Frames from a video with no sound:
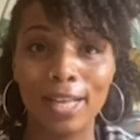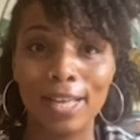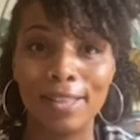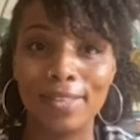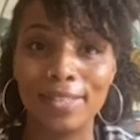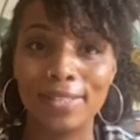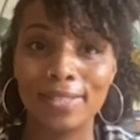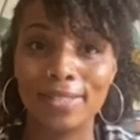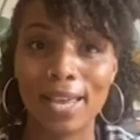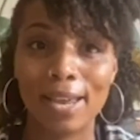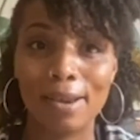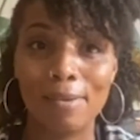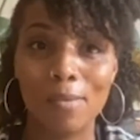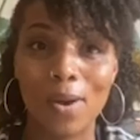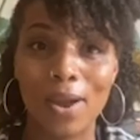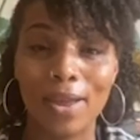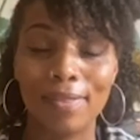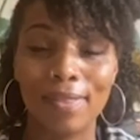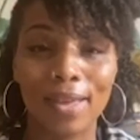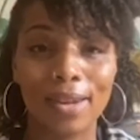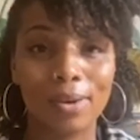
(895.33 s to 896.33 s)
in the same
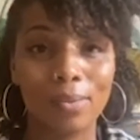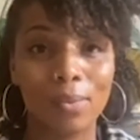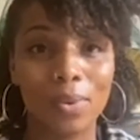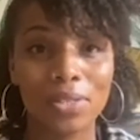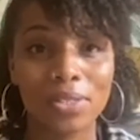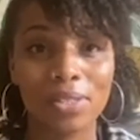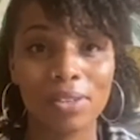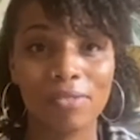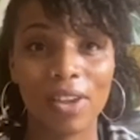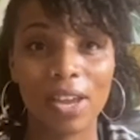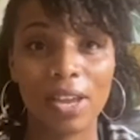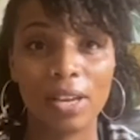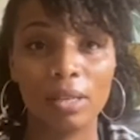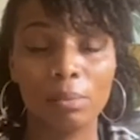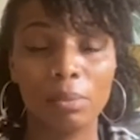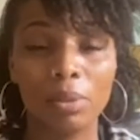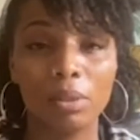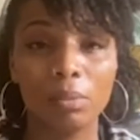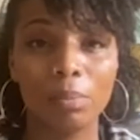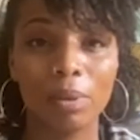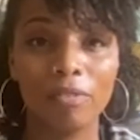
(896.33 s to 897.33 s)
way that it was
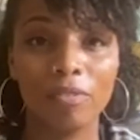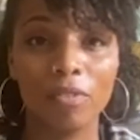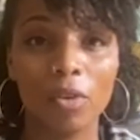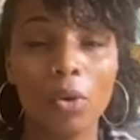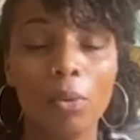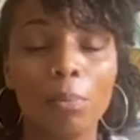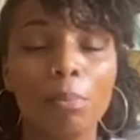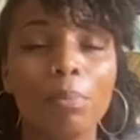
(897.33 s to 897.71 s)
available before,